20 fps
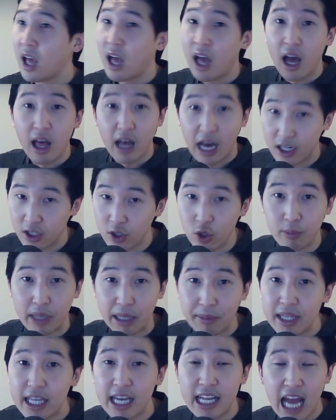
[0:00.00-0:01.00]
I don't know.
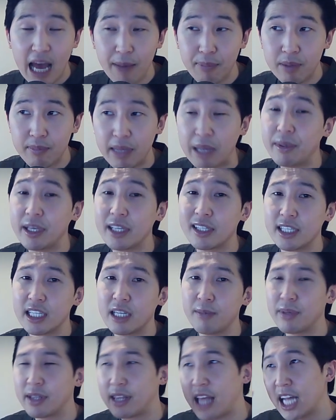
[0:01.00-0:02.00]
Maybe that happened. Maybe it
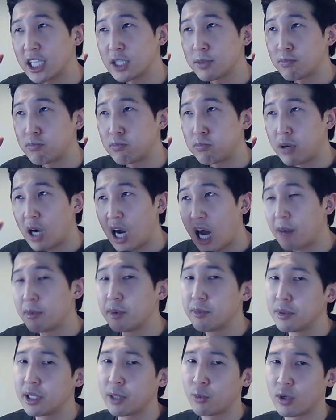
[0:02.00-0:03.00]
didn't. But that's
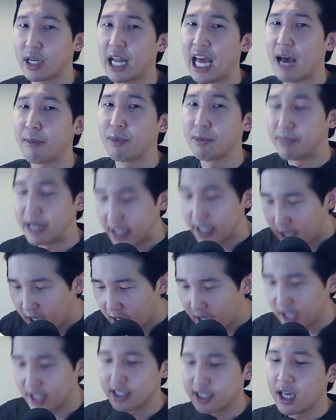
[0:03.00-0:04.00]
probably what happened,
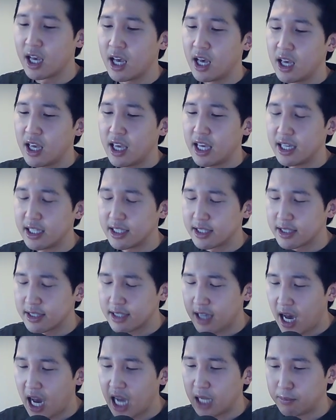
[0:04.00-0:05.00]
because his
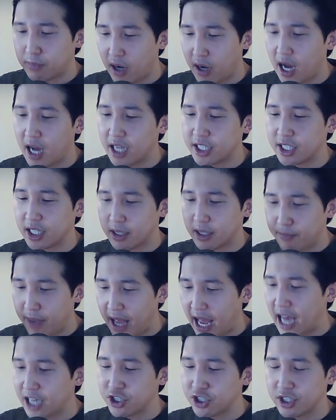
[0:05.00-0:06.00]
side project,
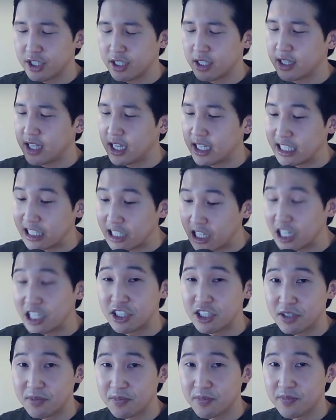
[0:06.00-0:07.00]
passion that he
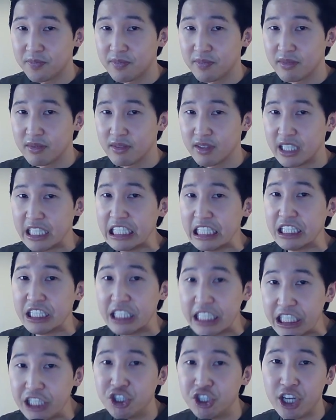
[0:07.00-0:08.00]
does, he
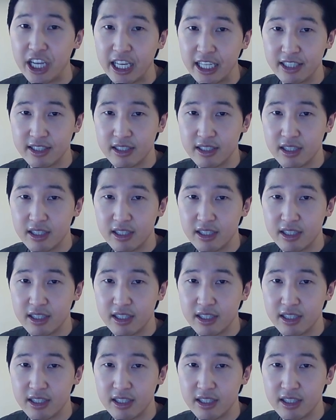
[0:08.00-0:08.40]
DJs.